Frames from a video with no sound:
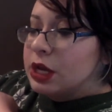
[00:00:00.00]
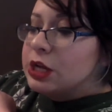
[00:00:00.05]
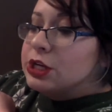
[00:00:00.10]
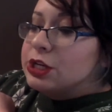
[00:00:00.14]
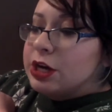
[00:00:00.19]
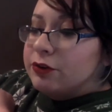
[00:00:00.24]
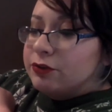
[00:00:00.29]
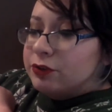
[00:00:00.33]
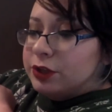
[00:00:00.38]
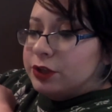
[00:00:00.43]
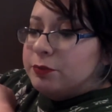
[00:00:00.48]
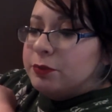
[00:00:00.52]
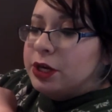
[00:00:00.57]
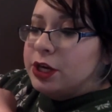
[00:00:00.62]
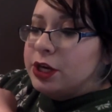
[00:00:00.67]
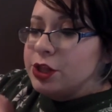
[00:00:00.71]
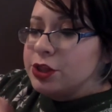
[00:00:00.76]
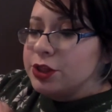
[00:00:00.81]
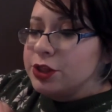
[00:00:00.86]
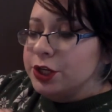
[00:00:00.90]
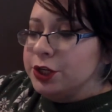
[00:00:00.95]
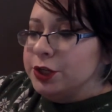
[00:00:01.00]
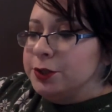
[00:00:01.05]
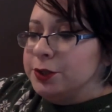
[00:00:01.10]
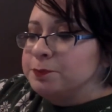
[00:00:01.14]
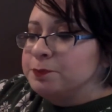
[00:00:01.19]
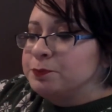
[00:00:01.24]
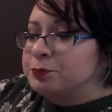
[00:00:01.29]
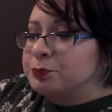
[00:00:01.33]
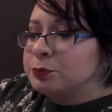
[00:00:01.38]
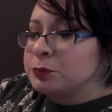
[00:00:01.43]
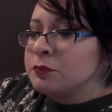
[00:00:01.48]
Definitely make it thinner.
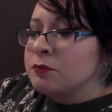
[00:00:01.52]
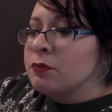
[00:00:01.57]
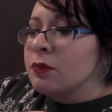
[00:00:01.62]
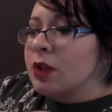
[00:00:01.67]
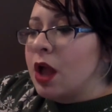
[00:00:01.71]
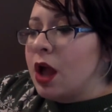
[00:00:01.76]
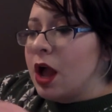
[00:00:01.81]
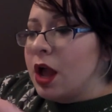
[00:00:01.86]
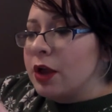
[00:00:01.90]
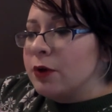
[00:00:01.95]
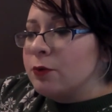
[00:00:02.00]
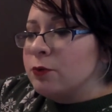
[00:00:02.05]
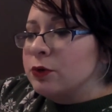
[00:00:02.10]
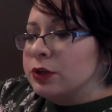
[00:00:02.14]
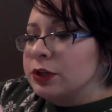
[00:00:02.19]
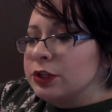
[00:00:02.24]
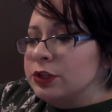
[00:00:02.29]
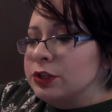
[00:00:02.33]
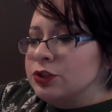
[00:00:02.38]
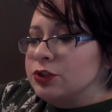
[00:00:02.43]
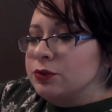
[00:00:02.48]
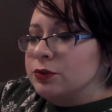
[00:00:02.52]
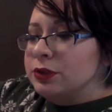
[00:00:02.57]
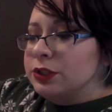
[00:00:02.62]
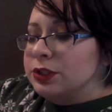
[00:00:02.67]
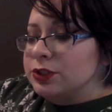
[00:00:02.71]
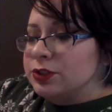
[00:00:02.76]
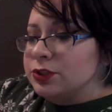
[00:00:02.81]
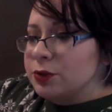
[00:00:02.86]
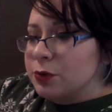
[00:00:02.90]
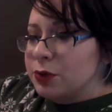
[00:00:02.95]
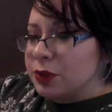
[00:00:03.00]
I wouldn't do
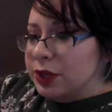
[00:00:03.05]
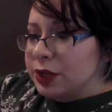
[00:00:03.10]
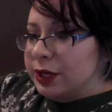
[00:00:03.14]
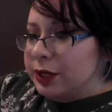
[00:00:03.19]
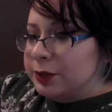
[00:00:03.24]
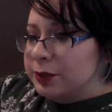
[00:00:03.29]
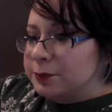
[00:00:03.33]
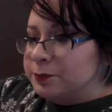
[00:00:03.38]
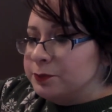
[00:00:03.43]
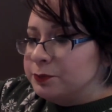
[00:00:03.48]
these so thick.